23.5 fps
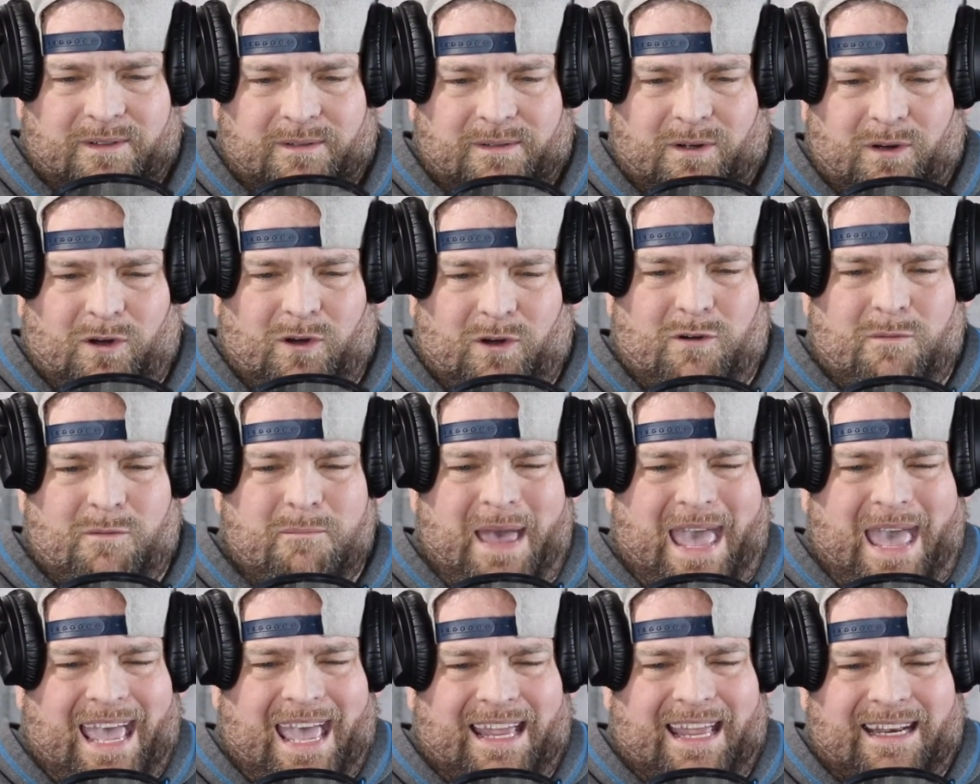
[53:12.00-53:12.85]
Oh,
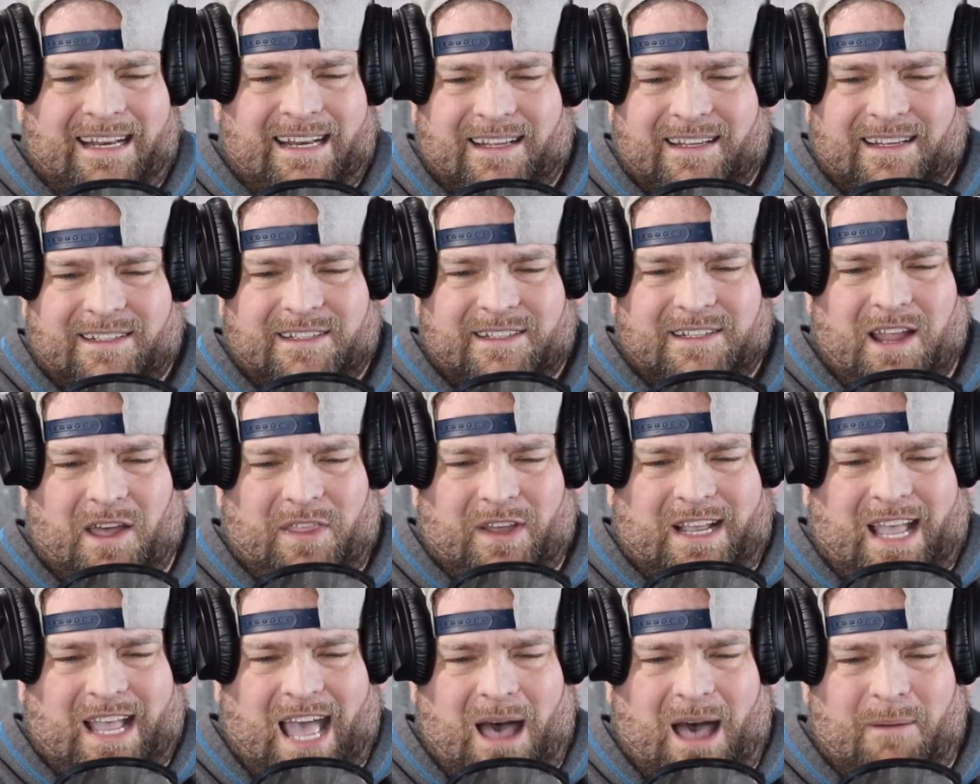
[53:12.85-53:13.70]
man.
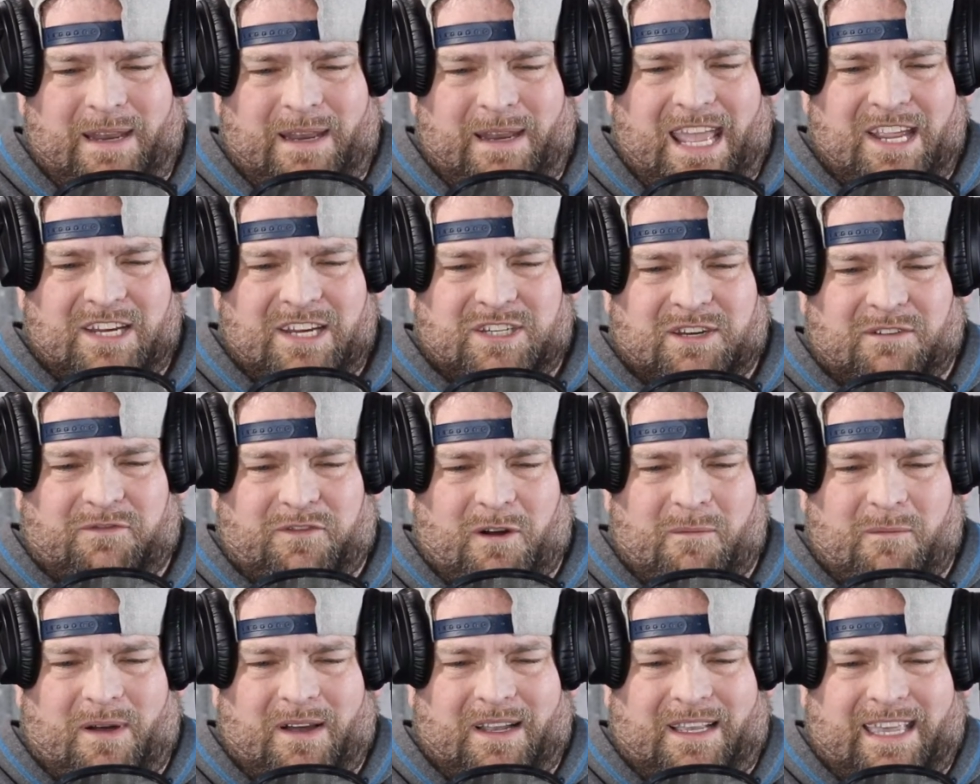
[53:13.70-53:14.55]
Another combination
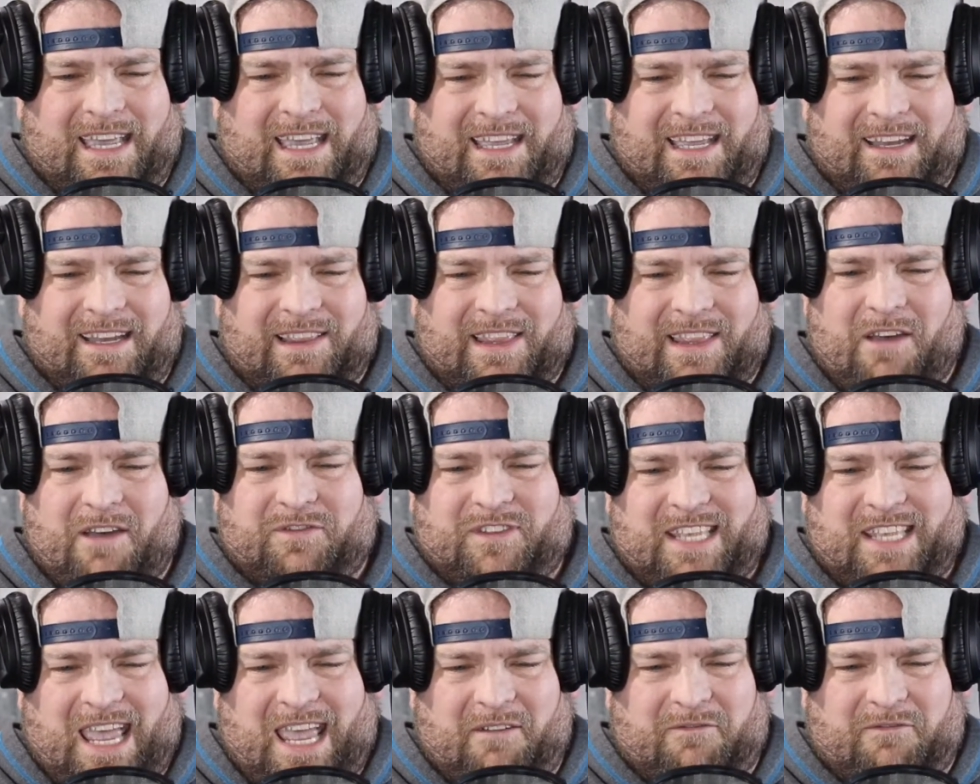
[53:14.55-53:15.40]
from Mungia.
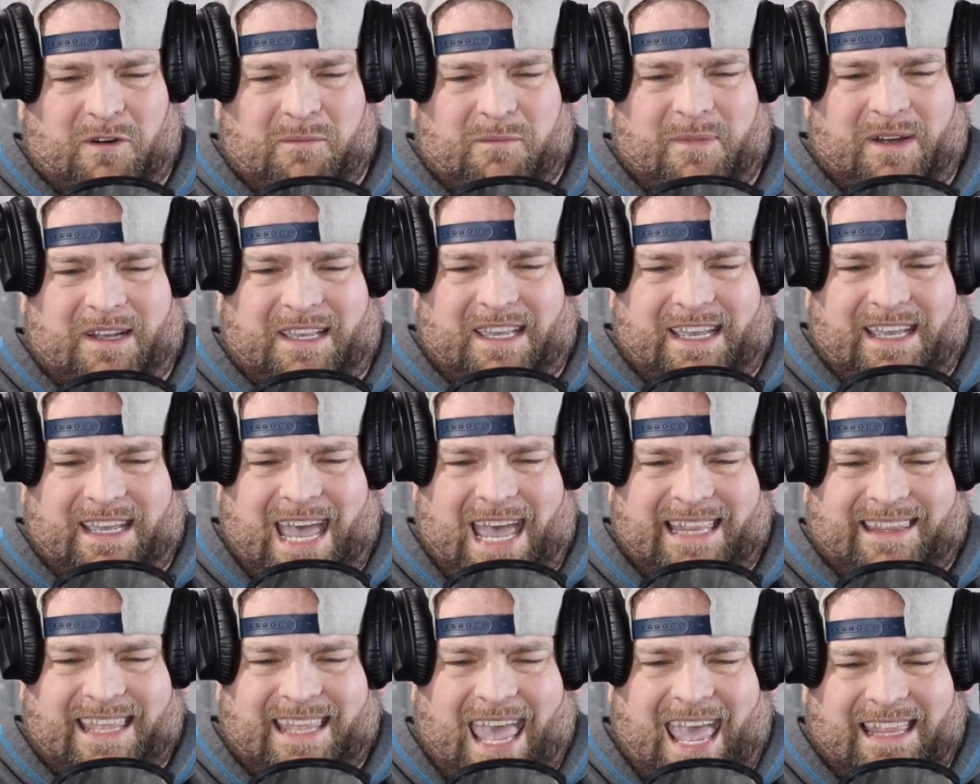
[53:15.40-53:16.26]
Left hand from Mungia
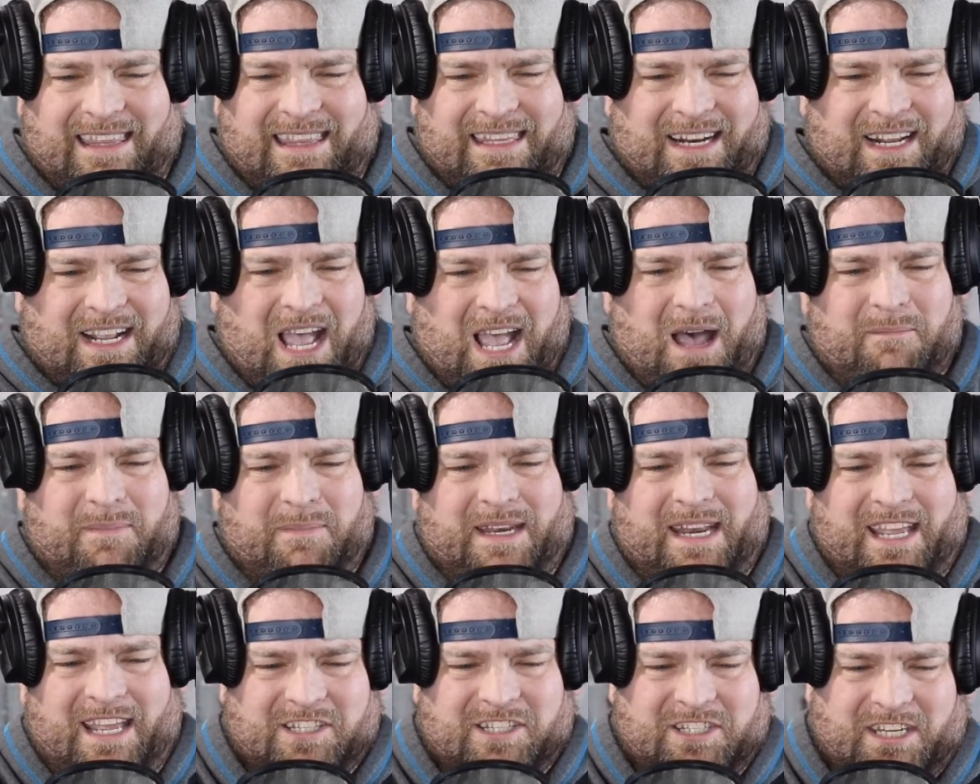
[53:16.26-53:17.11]
at the end of the
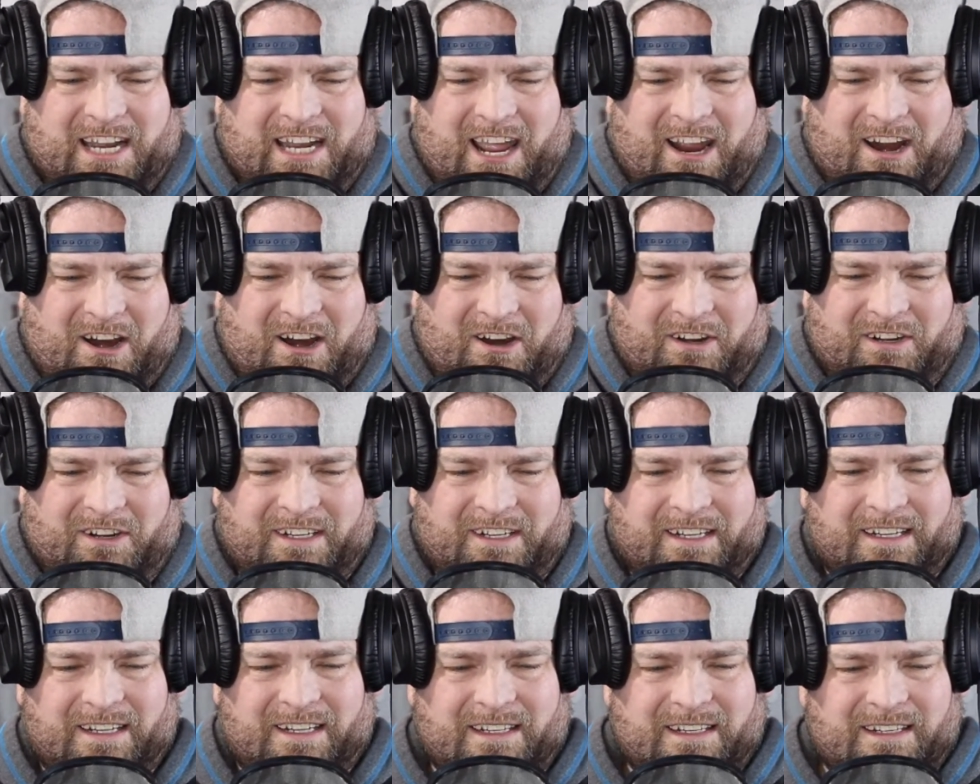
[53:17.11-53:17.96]
combination that hurt.
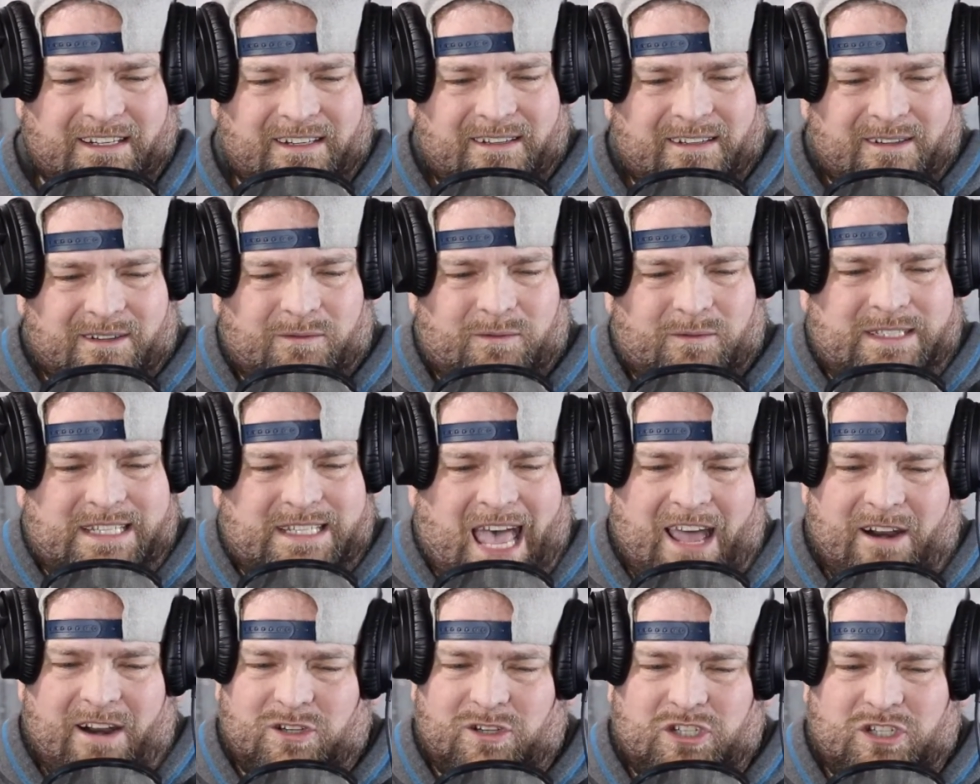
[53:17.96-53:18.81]

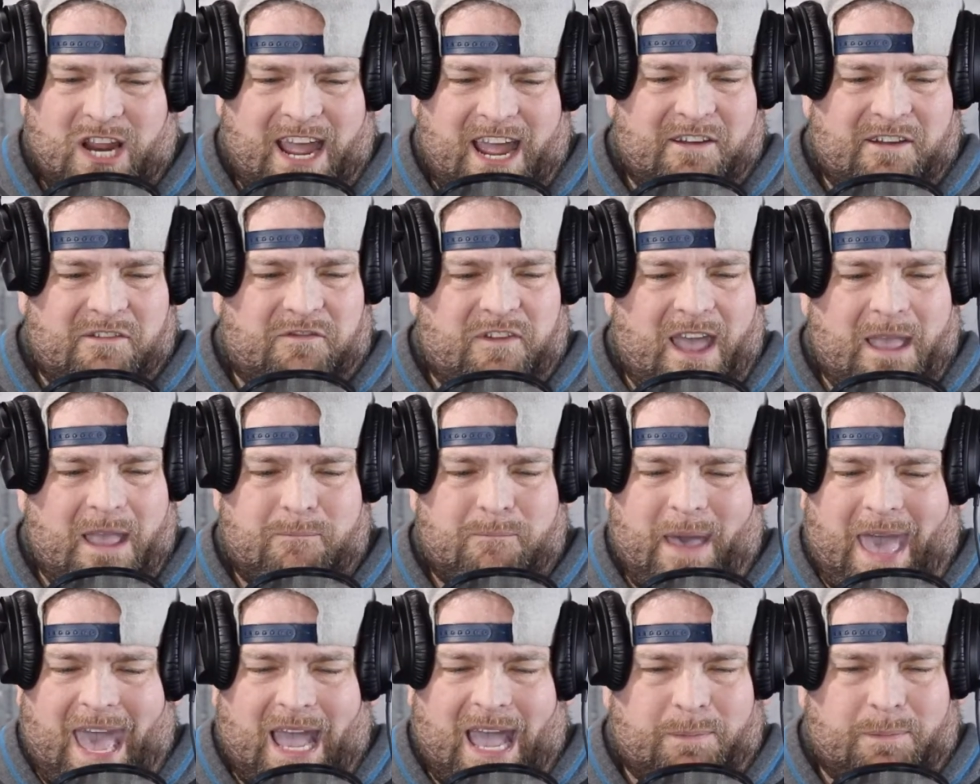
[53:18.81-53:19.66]
Rosado's trying to fight
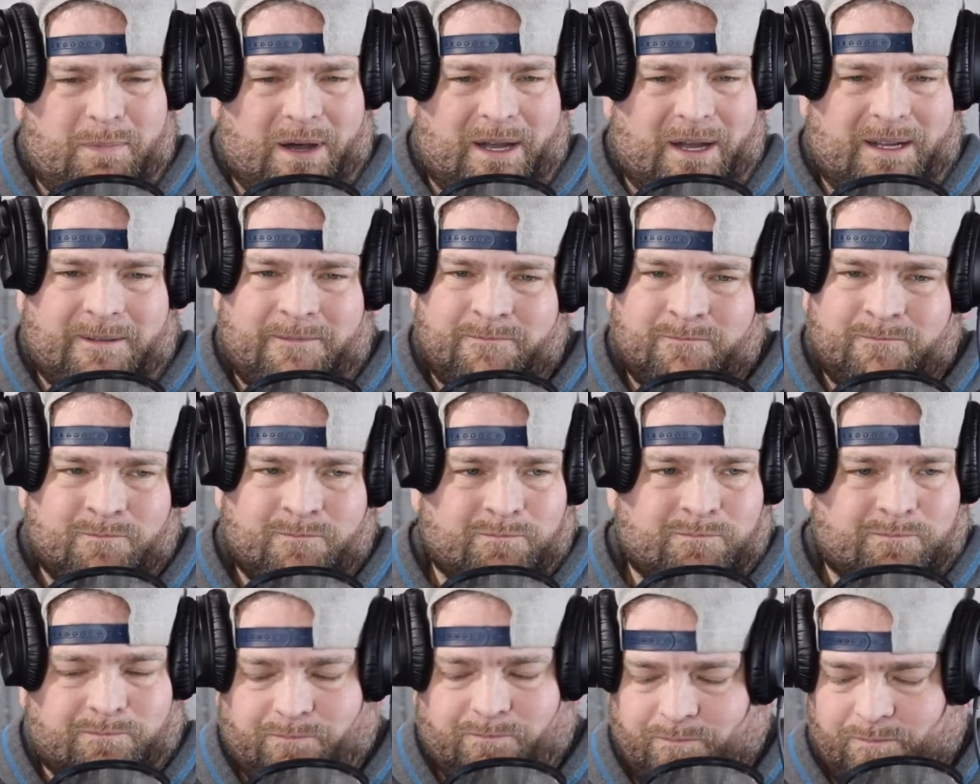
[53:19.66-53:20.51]
back, but
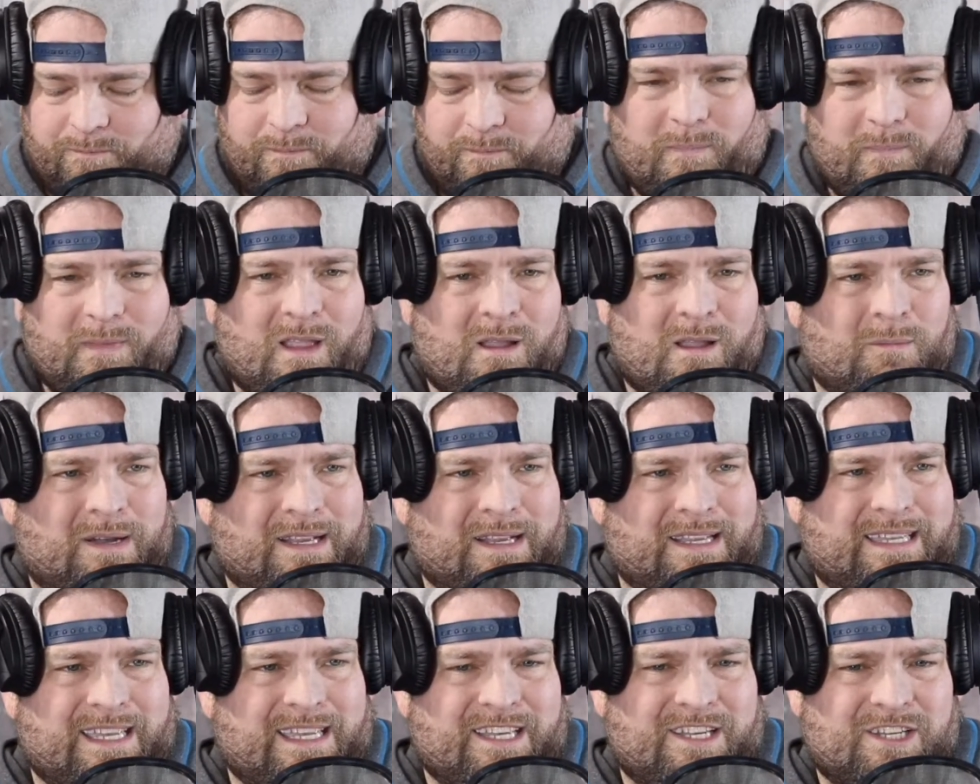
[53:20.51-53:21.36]

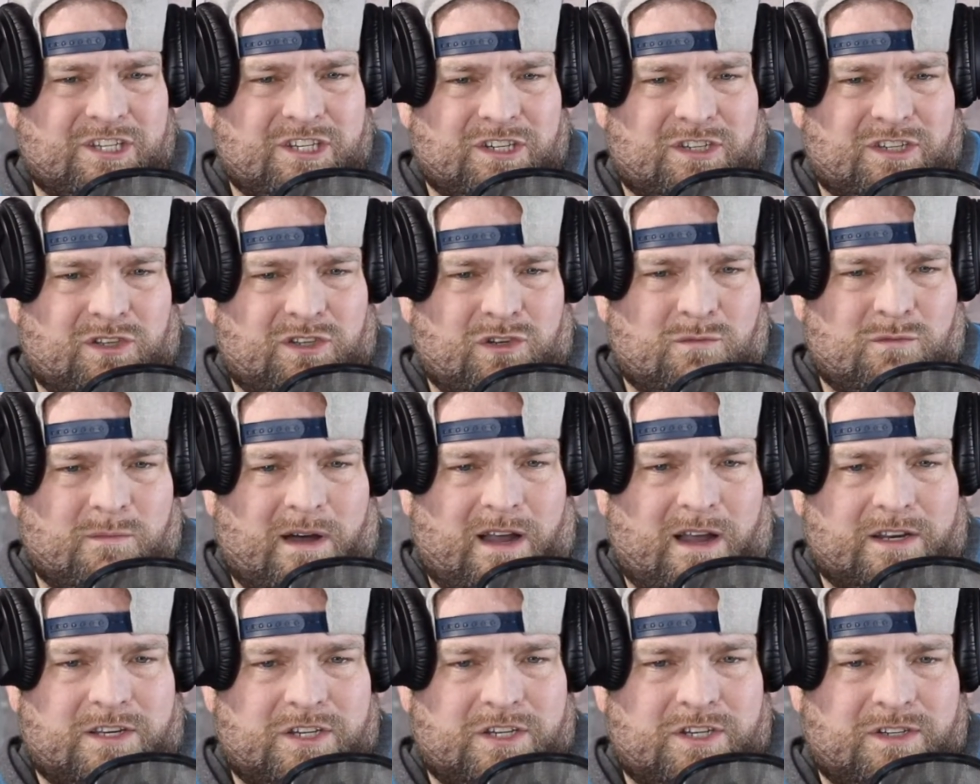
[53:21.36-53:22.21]
Mungia is just too
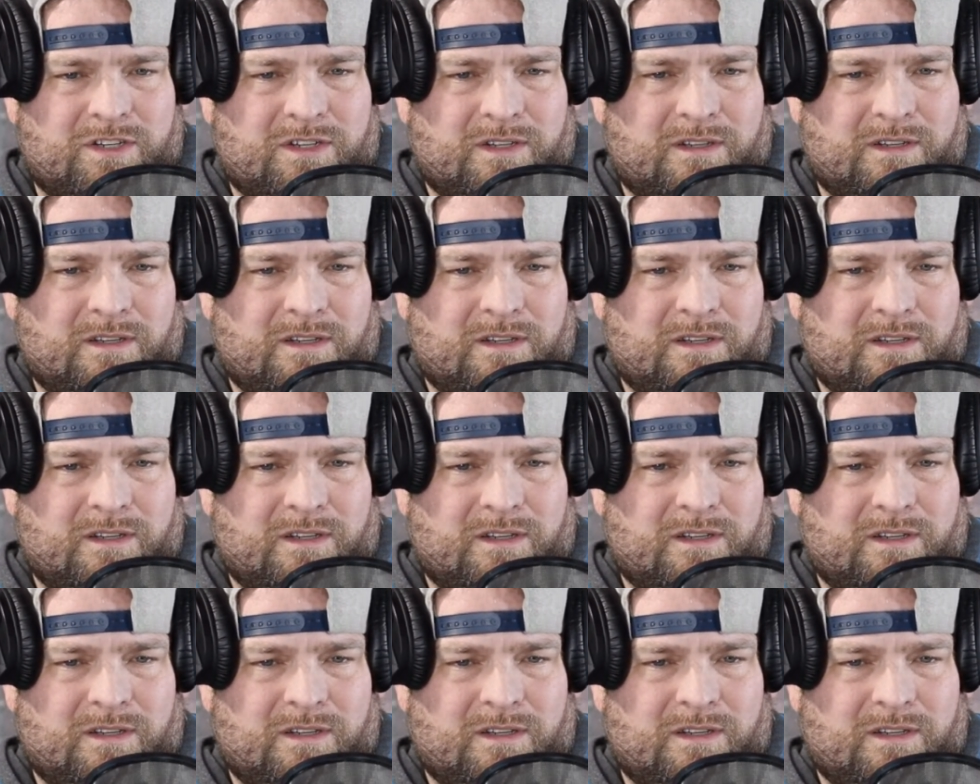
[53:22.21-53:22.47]
much.